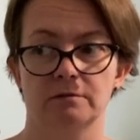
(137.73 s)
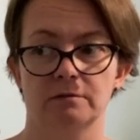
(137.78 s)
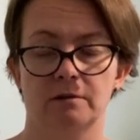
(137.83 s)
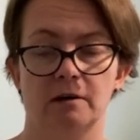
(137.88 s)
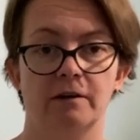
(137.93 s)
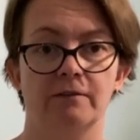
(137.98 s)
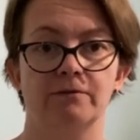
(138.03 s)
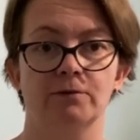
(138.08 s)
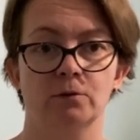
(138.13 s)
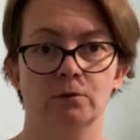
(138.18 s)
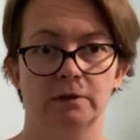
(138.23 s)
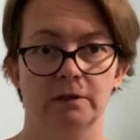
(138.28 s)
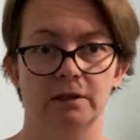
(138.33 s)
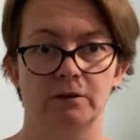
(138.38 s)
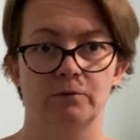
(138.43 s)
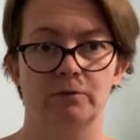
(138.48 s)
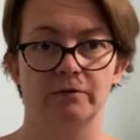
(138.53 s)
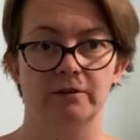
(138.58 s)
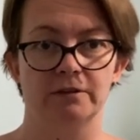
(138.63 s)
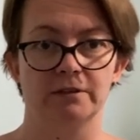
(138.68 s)
I've fallen in love
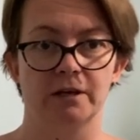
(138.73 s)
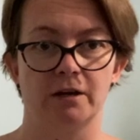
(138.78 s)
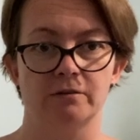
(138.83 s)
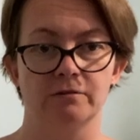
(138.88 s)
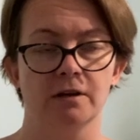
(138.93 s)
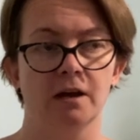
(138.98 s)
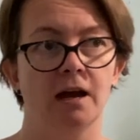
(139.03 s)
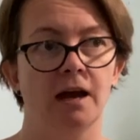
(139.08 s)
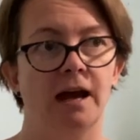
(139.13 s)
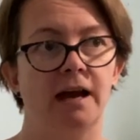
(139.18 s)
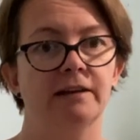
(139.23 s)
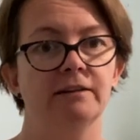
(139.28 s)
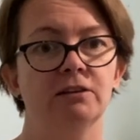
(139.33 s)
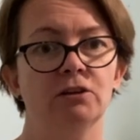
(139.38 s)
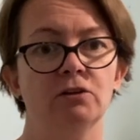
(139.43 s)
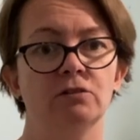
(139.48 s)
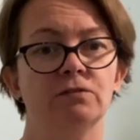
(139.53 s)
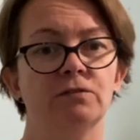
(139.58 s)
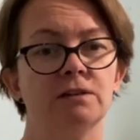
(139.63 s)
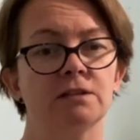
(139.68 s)
with viscose. Hadn't
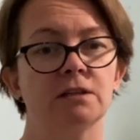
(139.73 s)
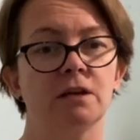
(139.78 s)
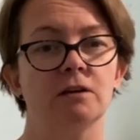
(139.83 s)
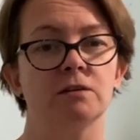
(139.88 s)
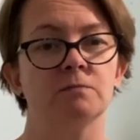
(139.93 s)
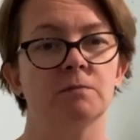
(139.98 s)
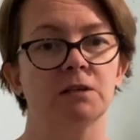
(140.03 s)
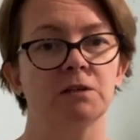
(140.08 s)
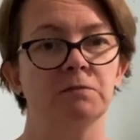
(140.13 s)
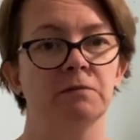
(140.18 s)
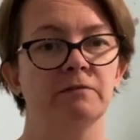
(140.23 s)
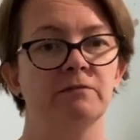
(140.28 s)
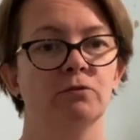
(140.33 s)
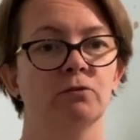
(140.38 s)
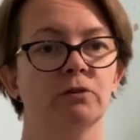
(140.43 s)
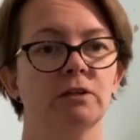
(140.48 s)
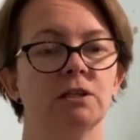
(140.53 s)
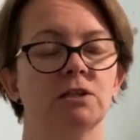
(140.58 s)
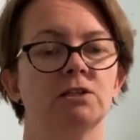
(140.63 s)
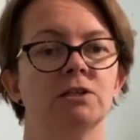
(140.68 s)
used viscose much before
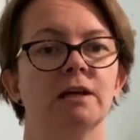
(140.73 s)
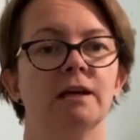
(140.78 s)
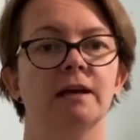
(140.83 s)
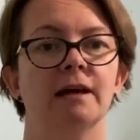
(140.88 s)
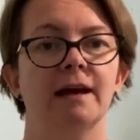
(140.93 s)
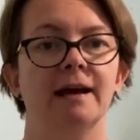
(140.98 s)
this year,